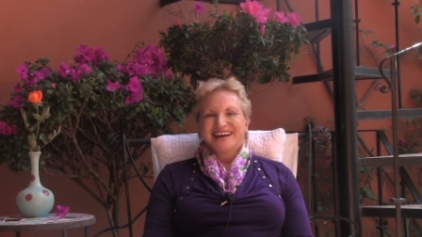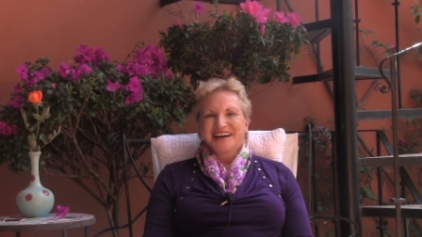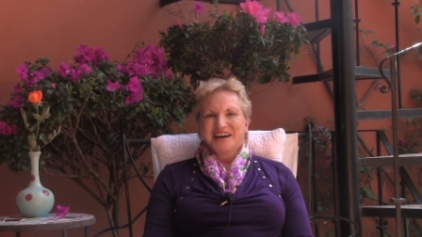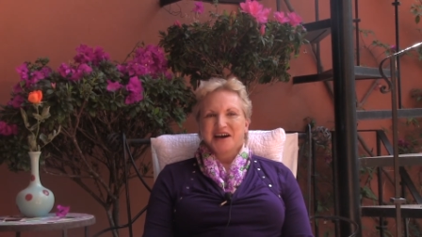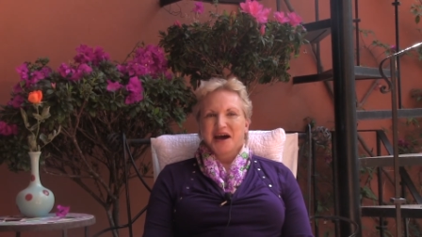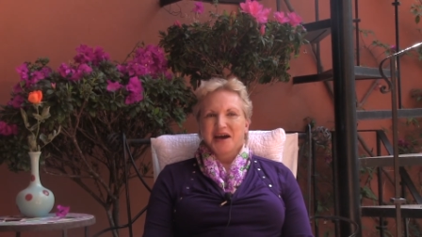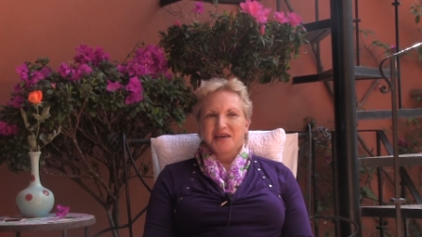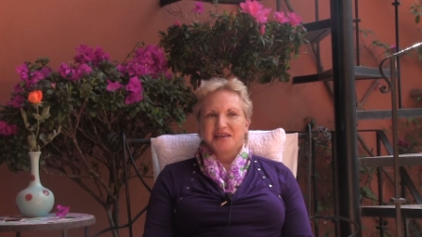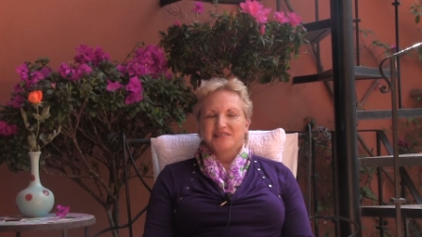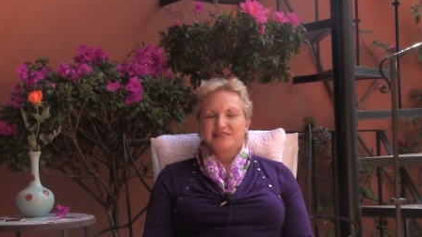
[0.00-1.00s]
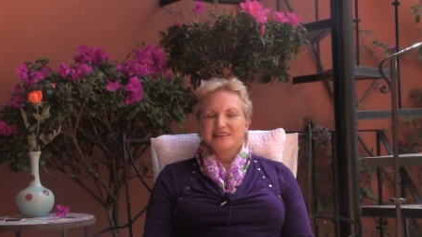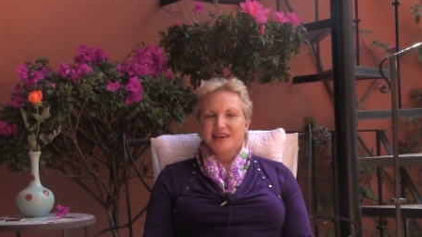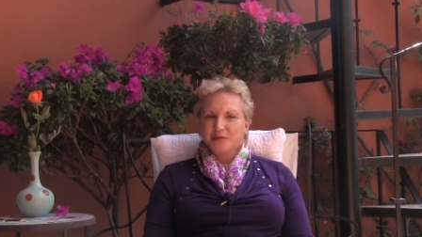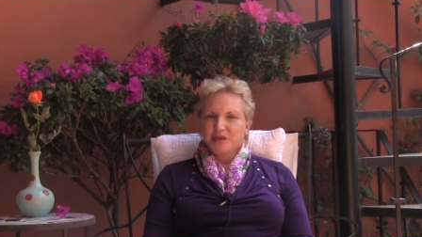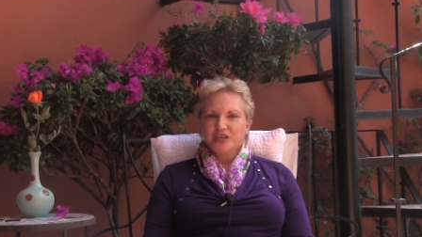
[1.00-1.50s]
Uh, I
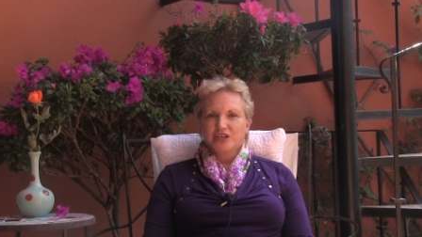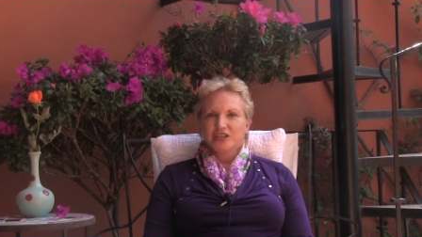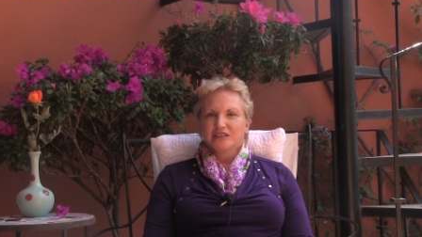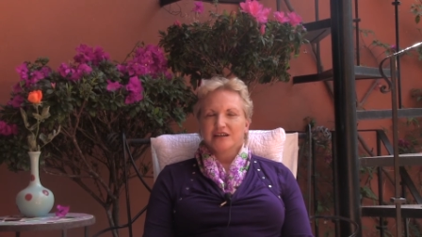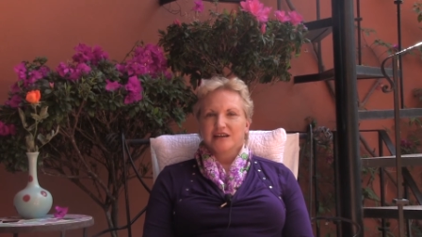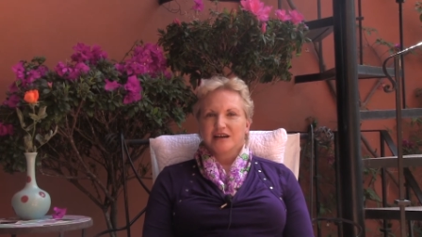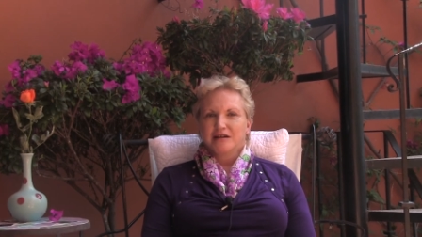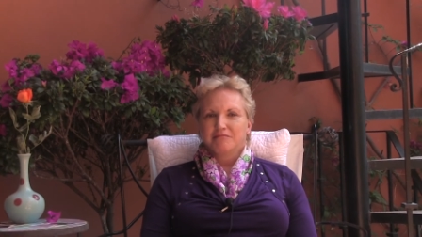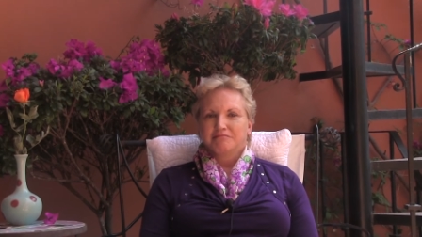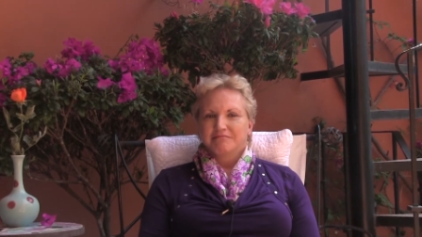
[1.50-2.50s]
came here uh,